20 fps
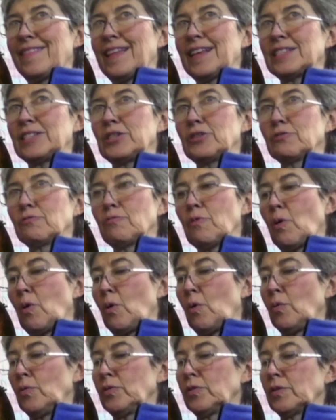That's your
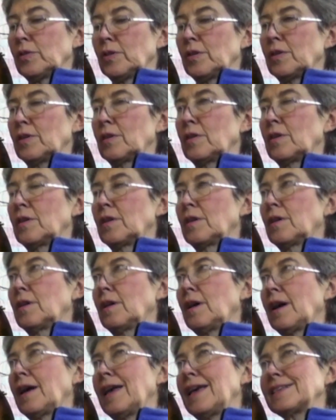rolled.
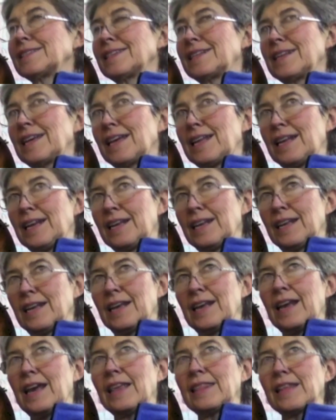I hesitated
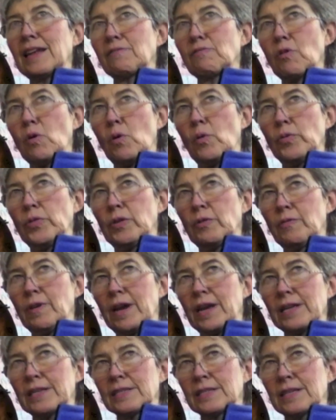and then rolled the
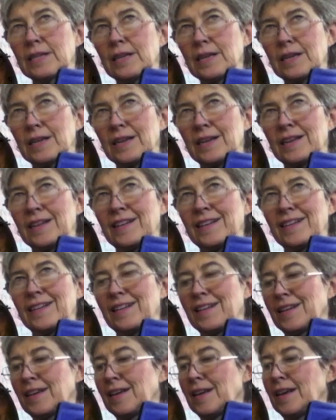rest.
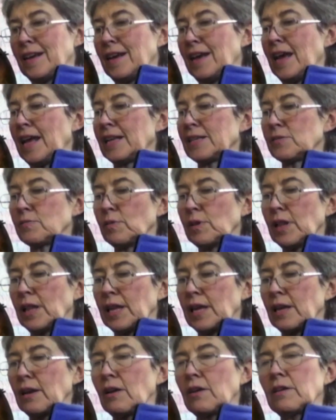And it's
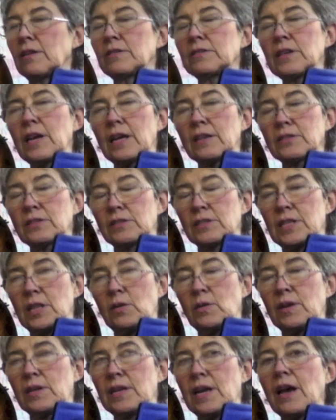really, I'll
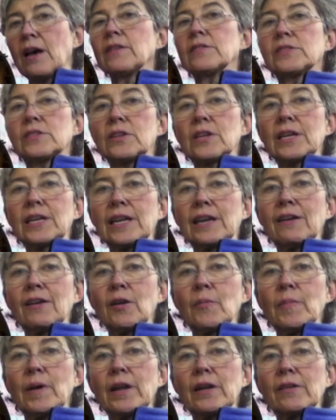slow it down so you can
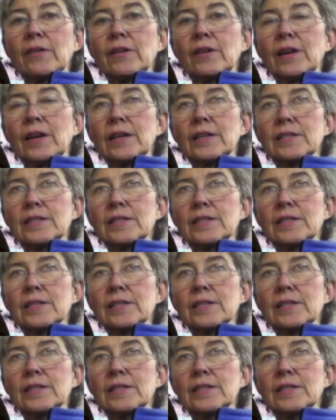hear it better.